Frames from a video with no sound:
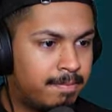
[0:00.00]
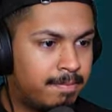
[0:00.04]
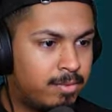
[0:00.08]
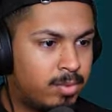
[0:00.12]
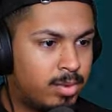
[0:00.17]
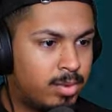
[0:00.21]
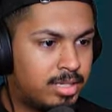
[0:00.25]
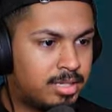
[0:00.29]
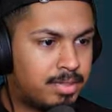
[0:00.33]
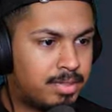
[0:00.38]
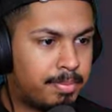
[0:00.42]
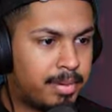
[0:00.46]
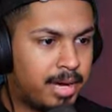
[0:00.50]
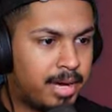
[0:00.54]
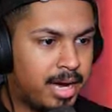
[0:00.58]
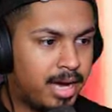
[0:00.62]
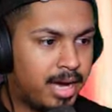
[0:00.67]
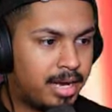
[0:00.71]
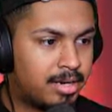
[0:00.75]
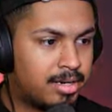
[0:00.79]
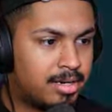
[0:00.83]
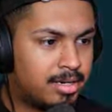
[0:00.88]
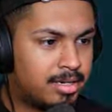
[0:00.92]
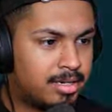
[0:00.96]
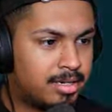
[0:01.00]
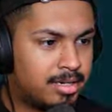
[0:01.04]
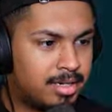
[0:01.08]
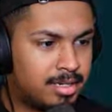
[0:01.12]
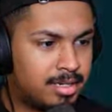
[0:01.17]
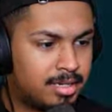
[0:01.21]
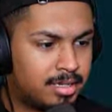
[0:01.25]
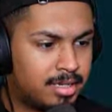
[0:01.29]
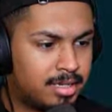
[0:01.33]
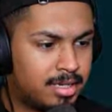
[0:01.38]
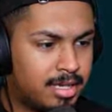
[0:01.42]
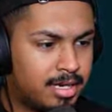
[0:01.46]
What is a pyre?
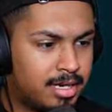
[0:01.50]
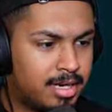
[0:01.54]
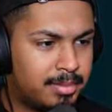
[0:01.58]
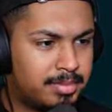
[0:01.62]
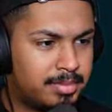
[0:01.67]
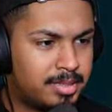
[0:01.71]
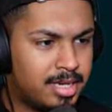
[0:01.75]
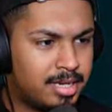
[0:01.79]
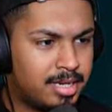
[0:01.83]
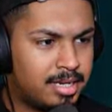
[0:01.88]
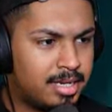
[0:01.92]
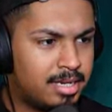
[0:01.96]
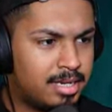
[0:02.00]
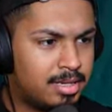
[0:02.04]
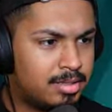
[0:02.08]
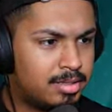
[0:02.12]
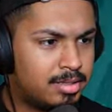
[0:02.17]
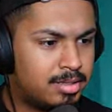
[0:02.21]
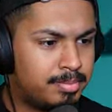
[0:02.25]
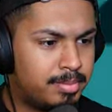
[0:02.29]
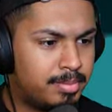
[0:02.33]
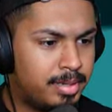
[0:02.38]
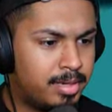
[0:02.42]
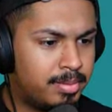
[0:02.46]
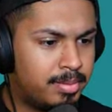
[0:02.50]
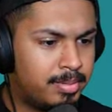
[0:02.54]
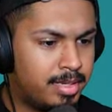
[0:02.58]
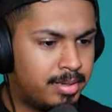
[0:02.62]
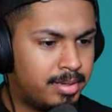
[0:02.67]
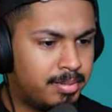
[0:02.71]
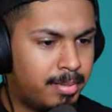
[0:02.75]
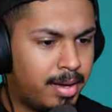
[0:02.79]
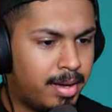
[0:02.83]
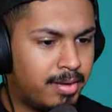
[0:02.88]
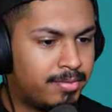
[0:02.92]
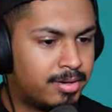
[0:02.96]
An upside down pyramid?
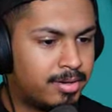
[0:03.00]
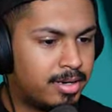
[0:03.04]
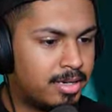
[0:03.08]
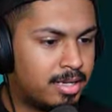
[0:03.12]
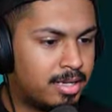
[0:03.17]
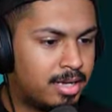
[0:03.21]
My fault,